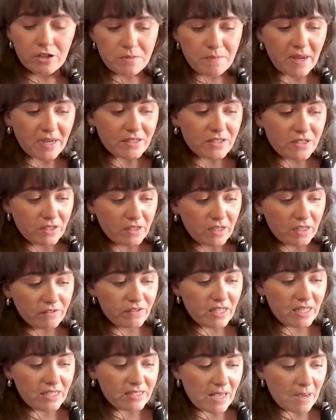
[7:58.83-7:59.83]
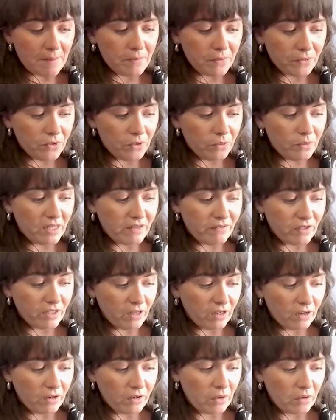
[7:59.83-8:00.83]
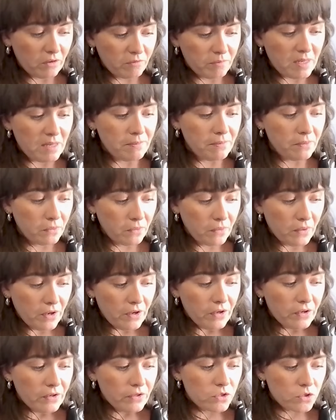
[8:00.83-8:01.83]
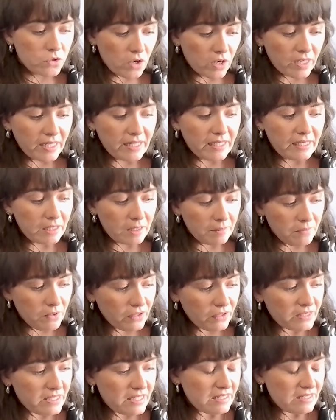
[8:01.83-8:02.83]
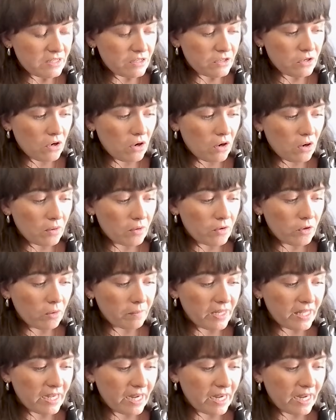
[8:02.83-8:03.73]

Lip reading: goes back to kind of the example you were giving, Coco, of people struggling in communities and not